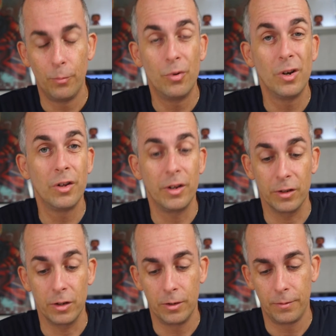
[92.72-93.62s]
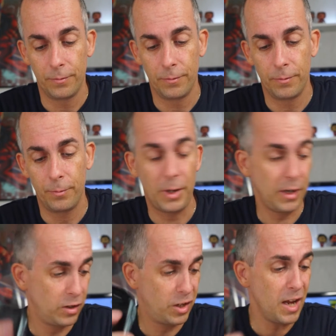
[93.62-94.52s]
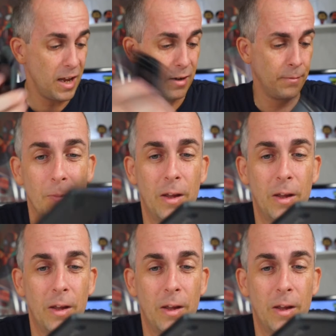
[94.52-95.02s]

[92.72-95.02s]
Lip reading: brilliant. But it's dead.